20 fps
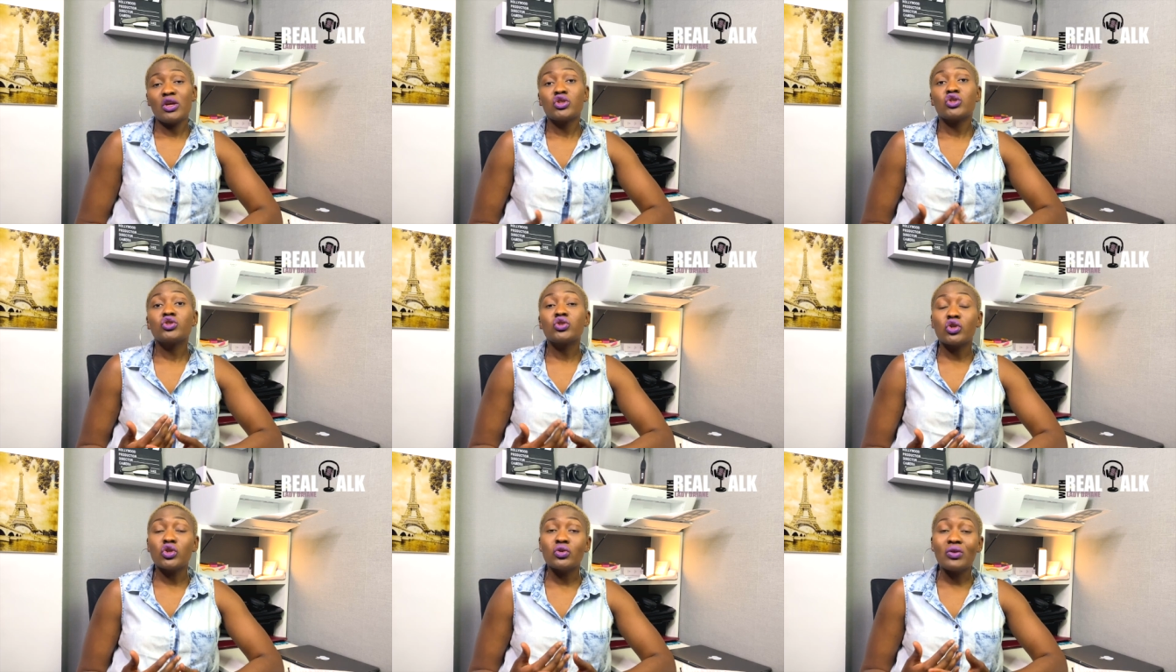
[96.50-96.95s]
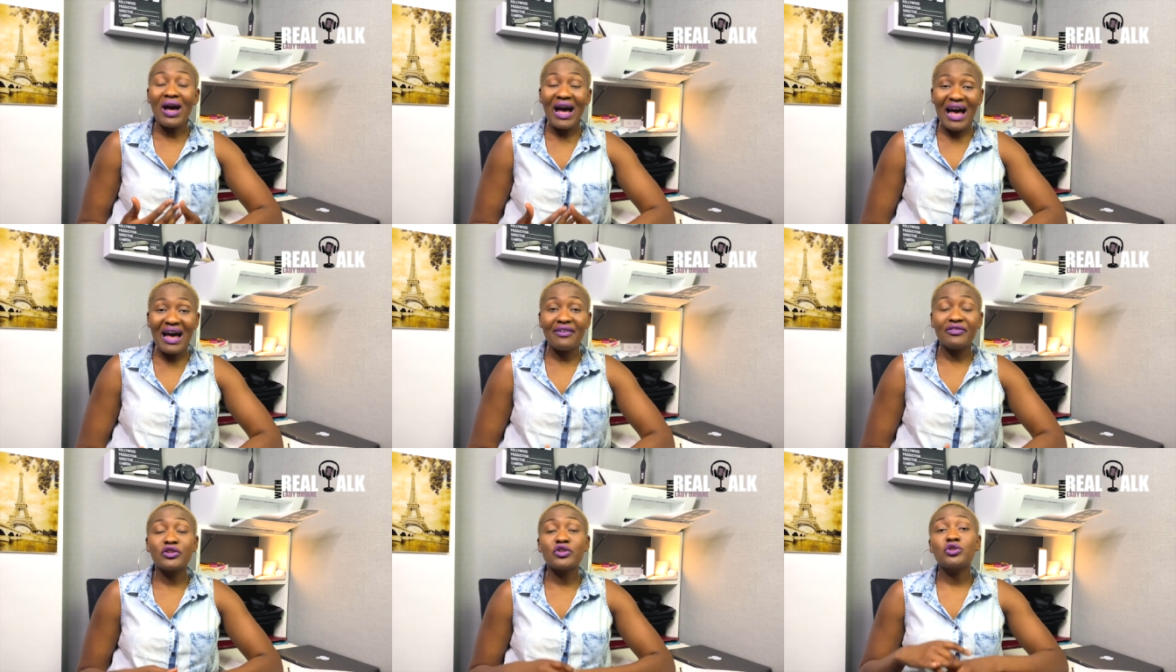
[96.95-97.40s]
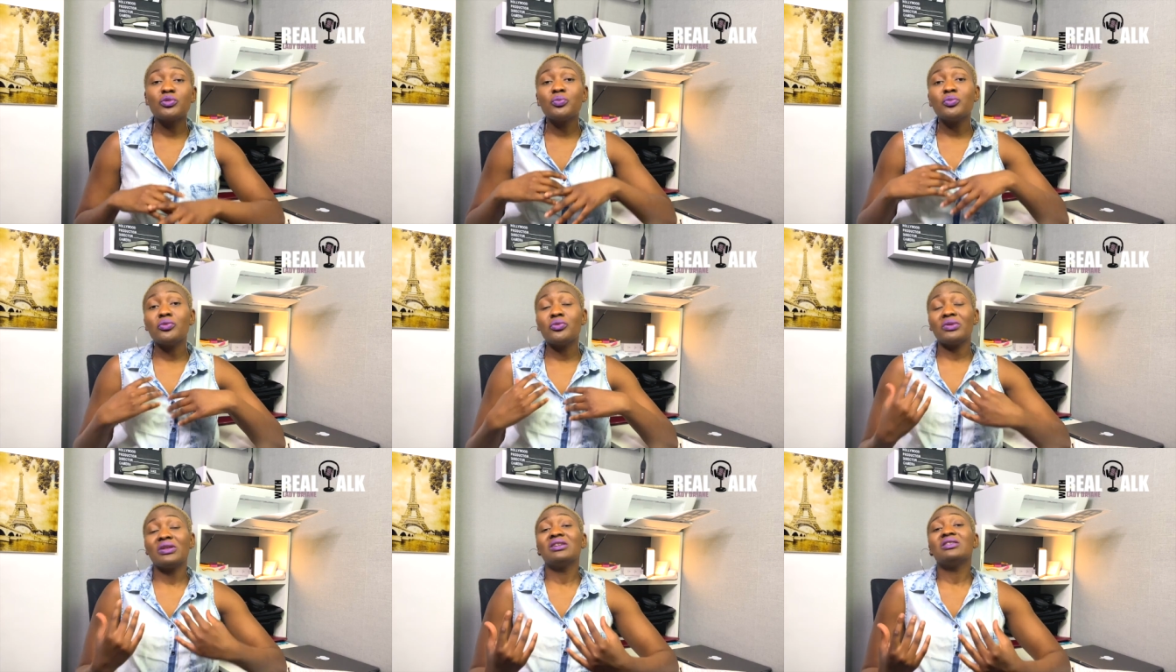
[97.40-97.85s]
so you have to
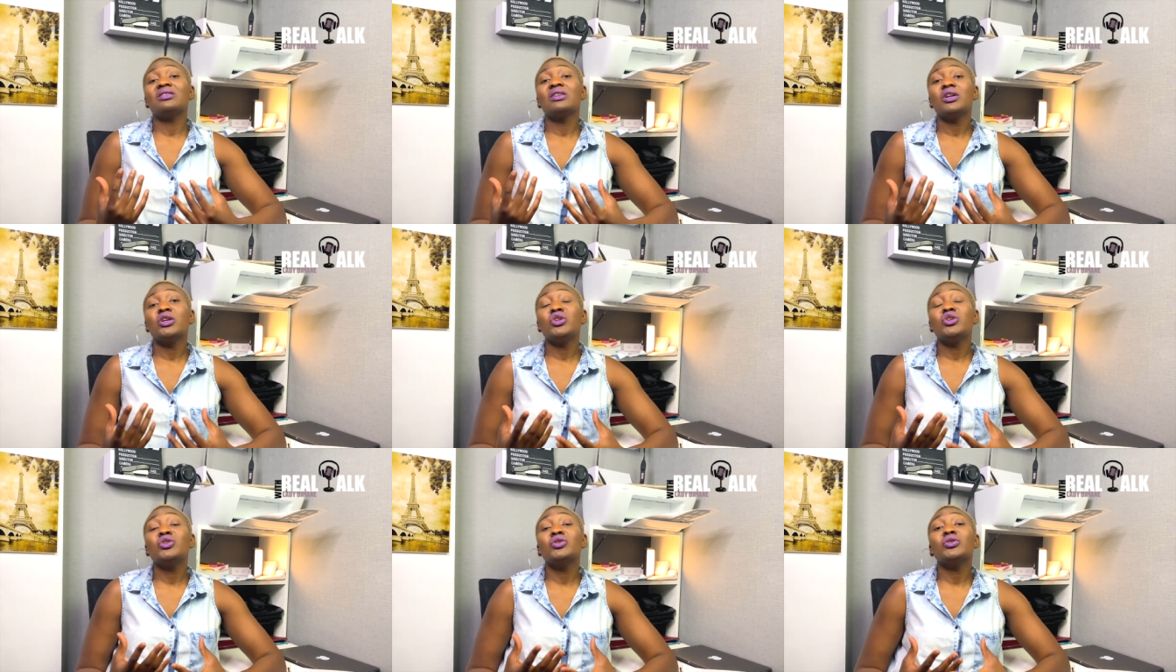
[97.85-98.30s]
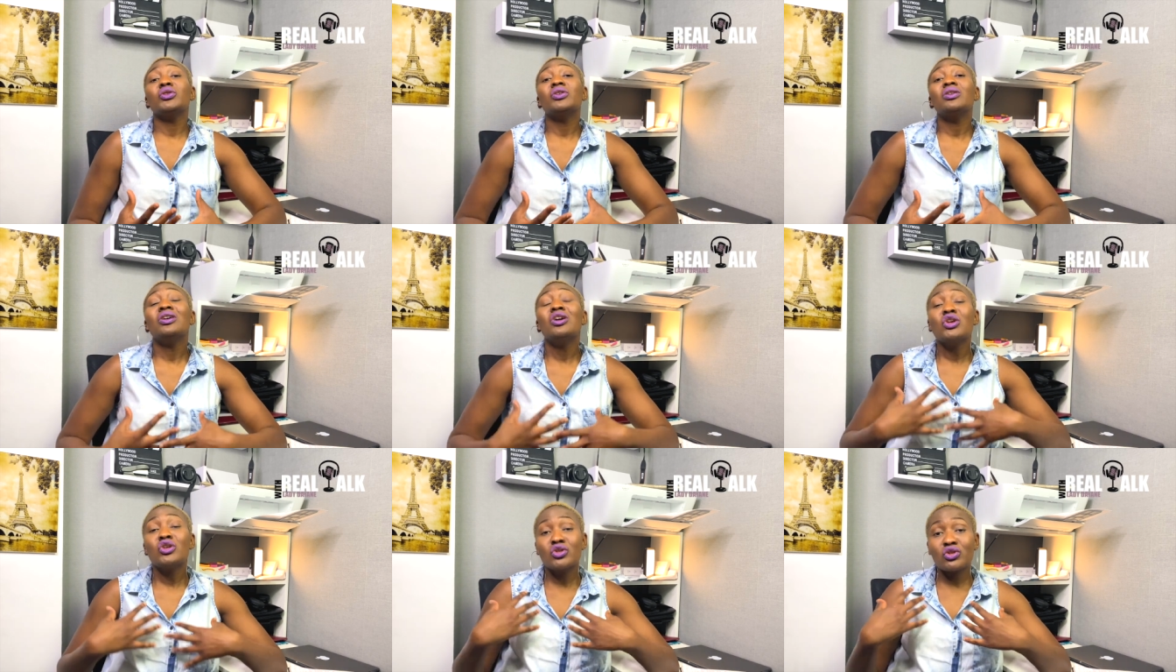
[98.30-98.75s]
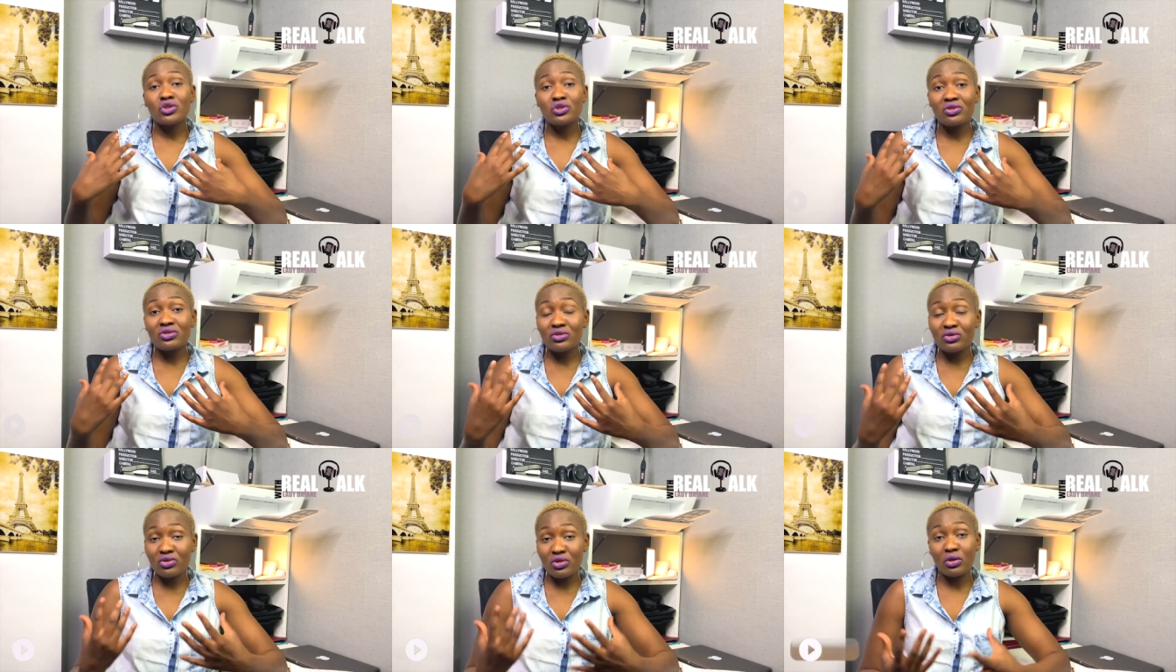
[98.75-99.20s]
build your
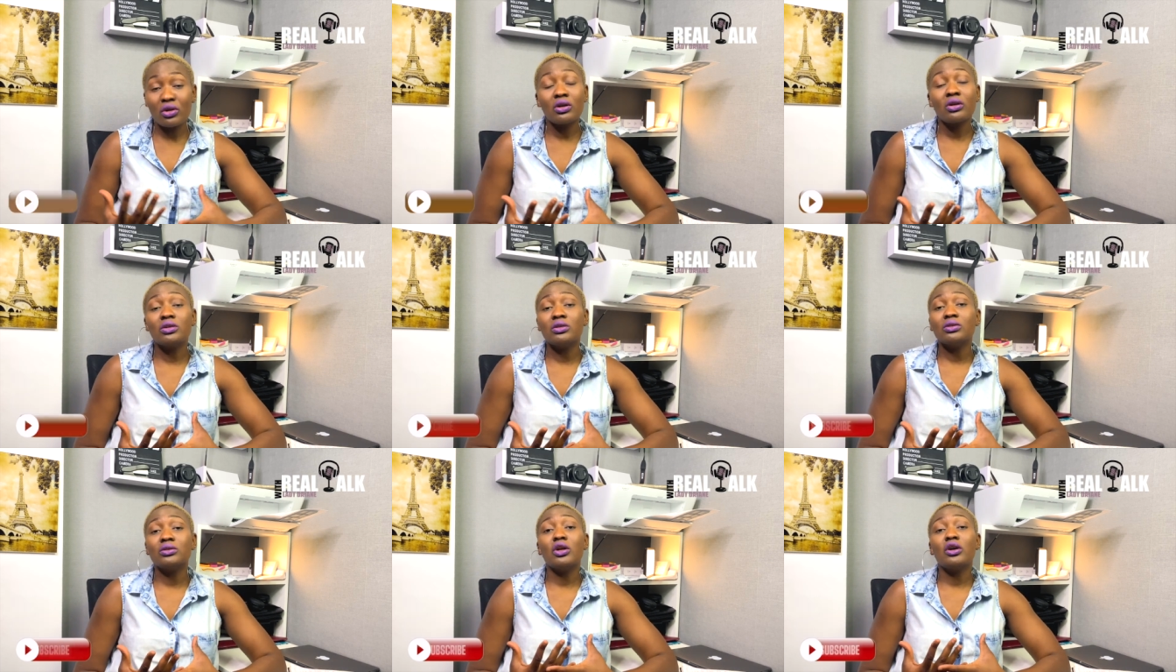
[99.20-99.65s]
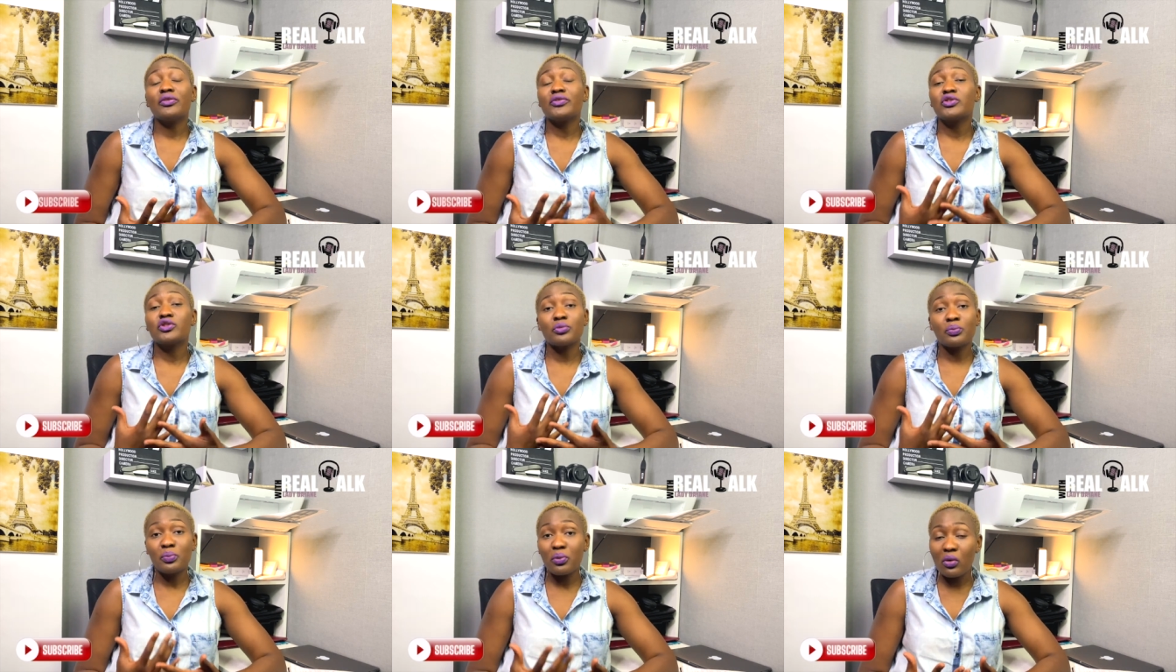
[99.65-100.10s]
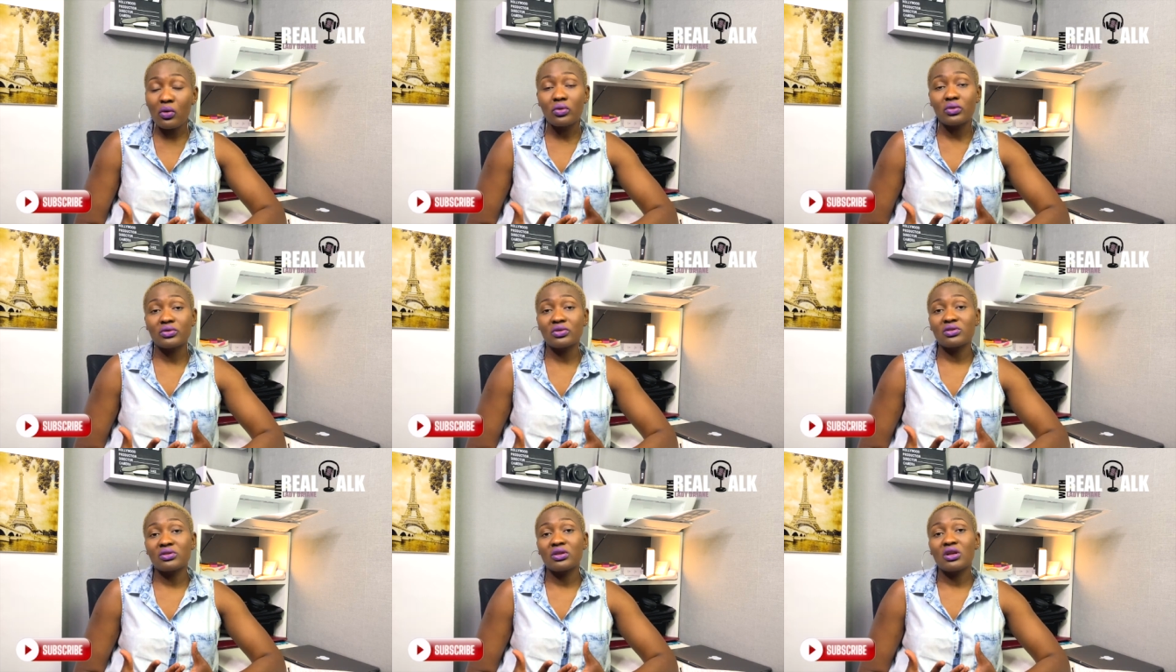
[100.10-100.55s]
circle of support.